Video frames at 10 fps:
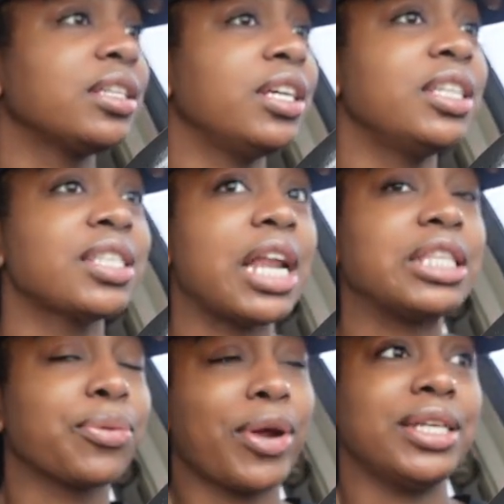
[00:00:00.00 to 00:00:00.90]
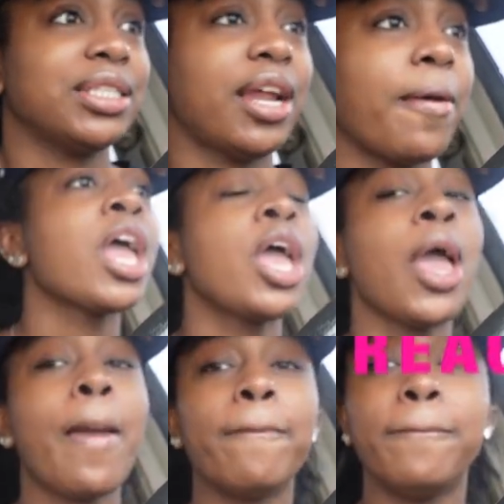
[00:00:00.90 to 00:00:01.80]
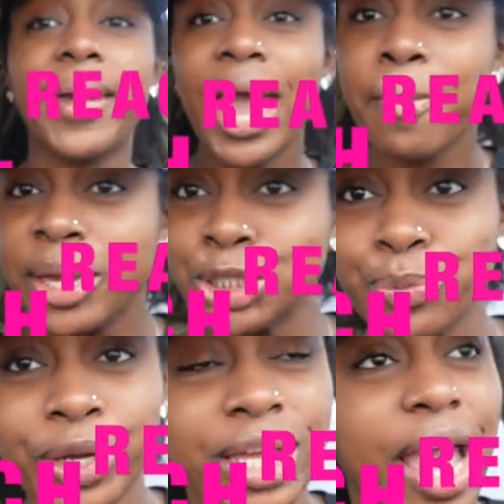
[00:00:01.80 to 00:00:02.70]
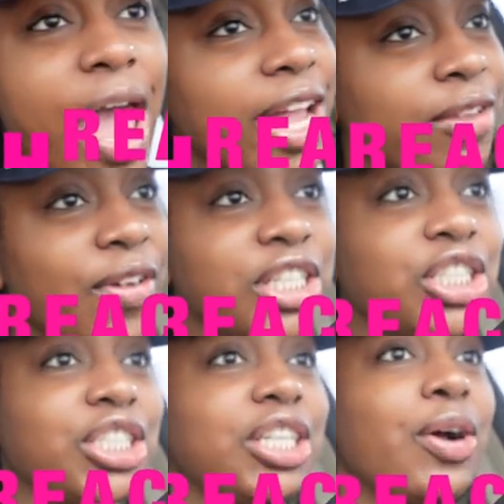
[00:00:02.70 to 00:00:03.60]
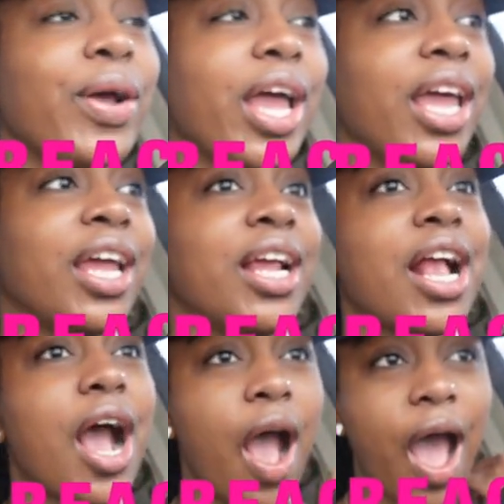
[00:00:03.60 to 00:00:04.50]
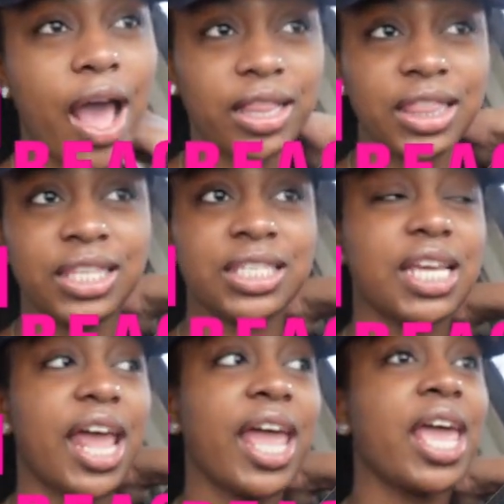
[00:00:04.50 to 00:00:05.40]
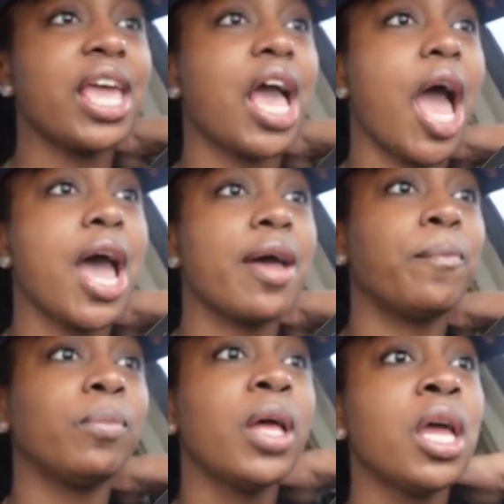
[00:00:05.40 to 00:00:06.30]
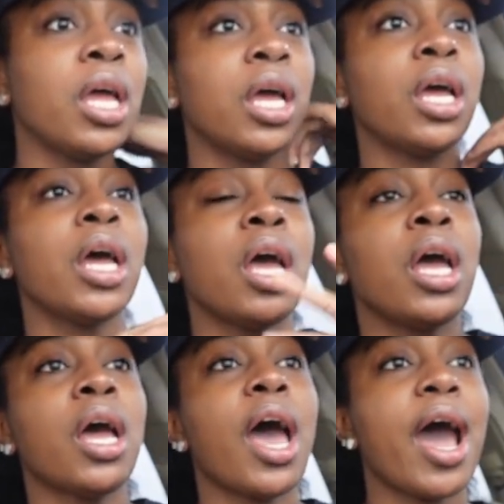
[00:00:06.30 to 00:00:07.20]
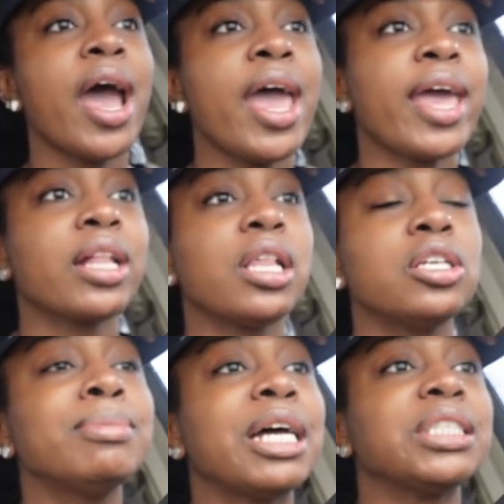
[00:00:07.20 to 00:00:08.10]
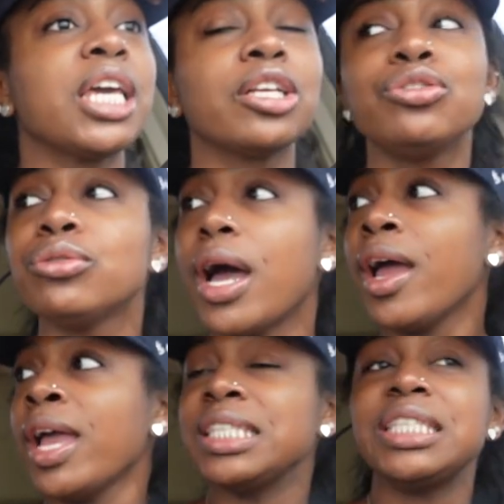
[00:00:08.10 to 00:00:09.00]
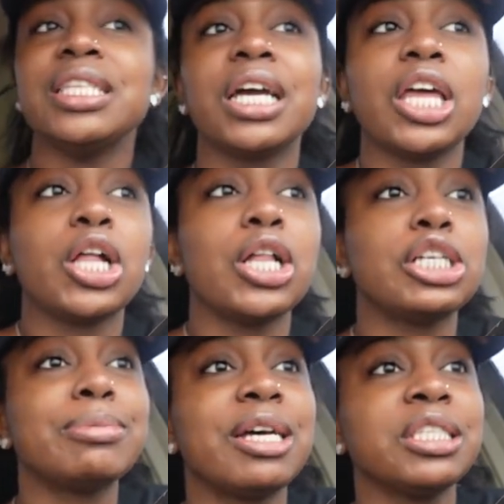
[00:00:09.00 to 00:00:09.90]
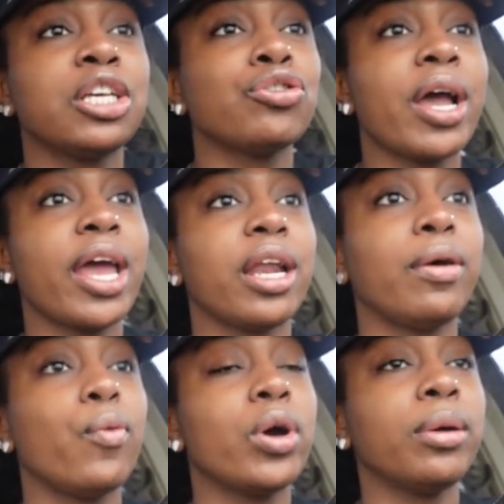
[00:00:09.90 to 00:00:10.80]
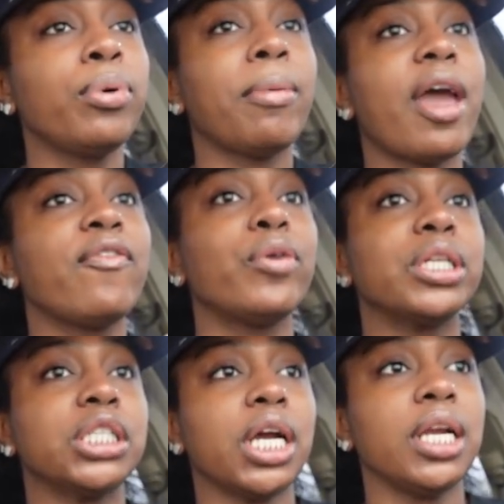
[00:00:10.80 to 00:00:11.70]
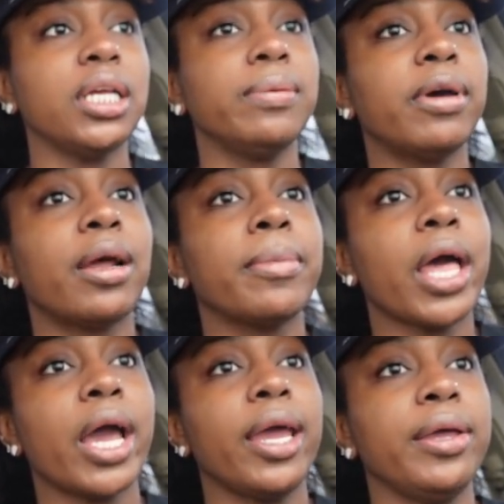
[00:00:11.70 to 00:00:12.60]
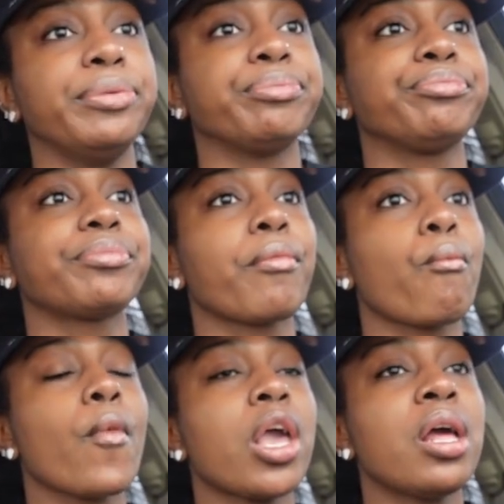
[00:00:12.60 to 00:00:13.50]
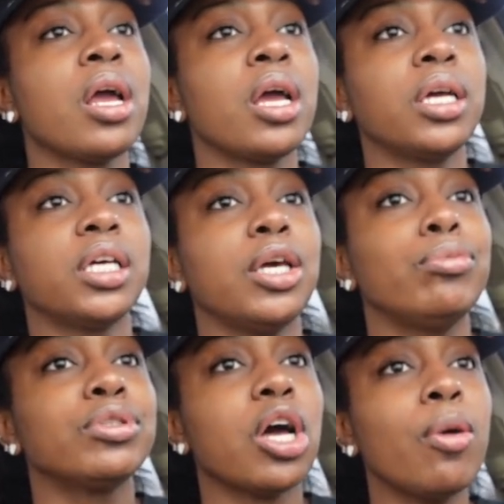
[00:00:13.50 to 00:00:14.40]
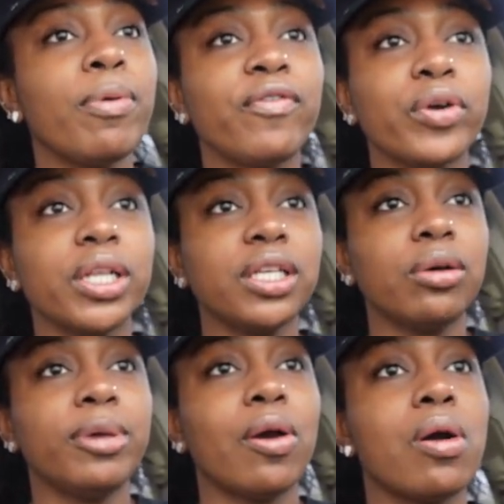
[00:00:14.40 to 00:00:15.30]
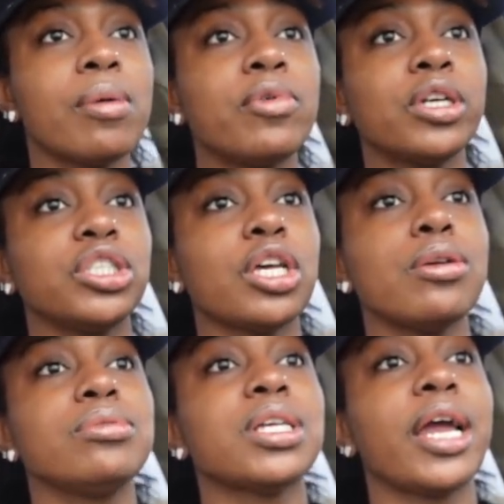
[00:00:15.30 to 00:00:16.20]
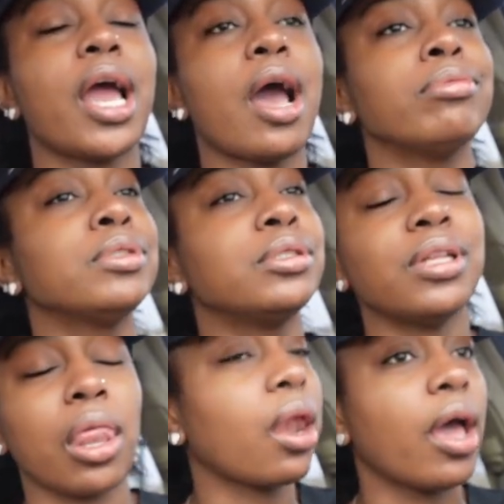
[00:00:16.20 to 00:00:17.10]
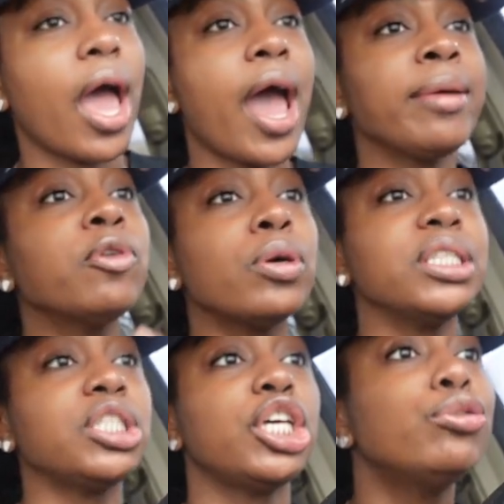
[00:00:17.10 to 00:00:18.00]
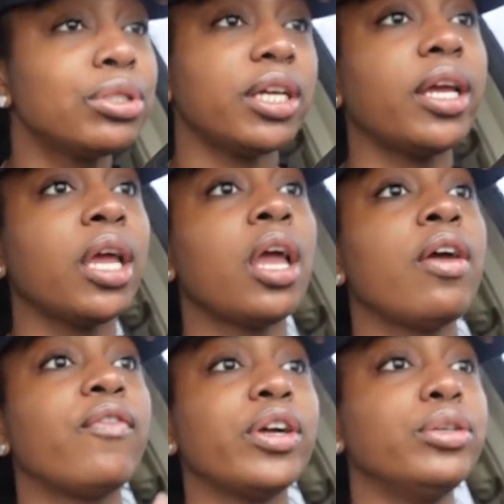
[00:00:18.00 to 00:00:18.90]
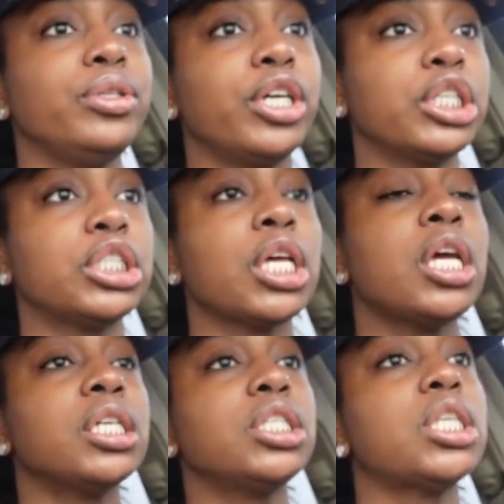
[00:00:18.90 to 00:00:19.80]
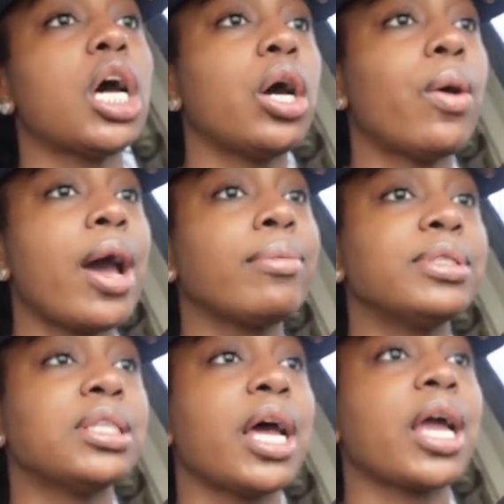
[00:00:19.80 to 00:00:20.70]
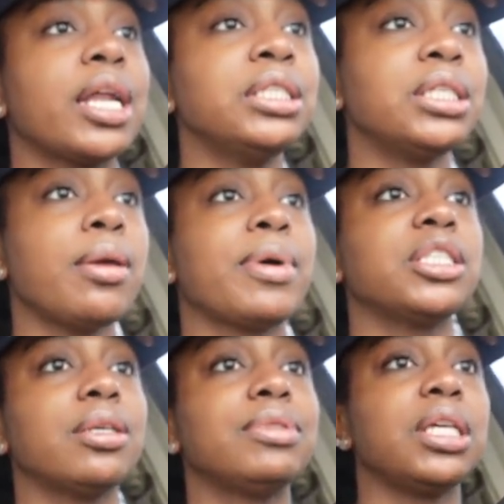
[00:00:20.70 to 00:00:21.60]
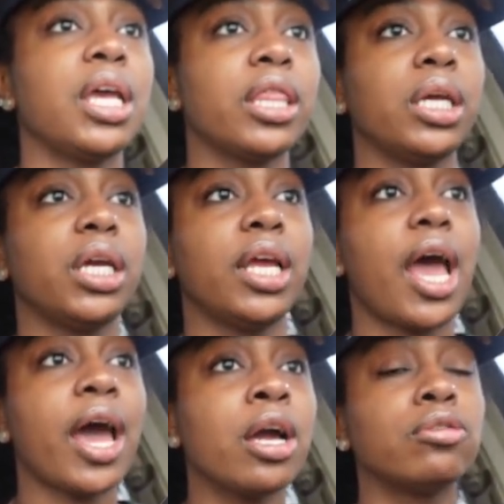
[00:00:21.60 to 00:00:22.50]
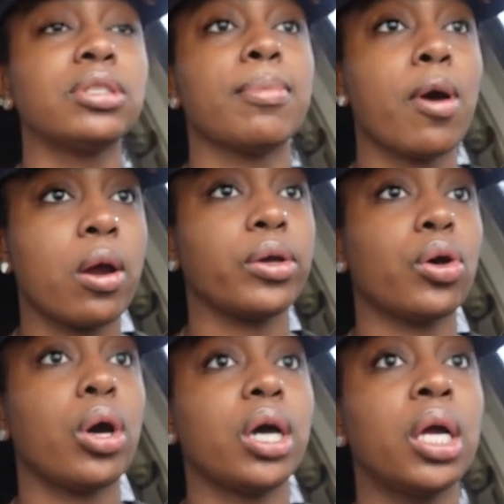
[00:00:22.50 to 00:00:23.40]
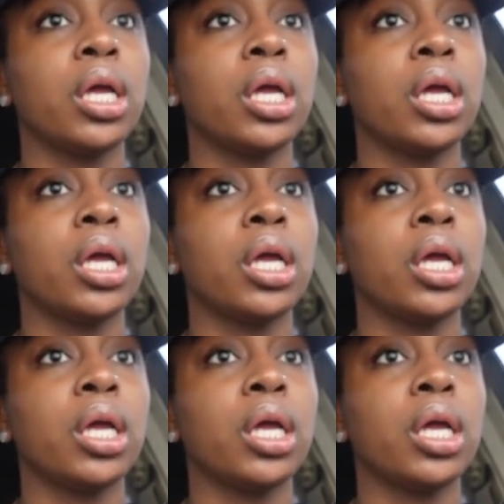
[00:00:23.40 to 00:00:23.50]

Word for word: It decided to rain today. Bad bitch reactivation, okay? Today, I'm... I had closed my schedule. I had snuck and closed my schedule. I had a one appointment at 4.30, but I'm like... It was open for a little bit all morning, so you was like, I was... Look, I'm going to Houston for New Year's. So I was like, I need to get myself together. And I go tomorrow, y'all.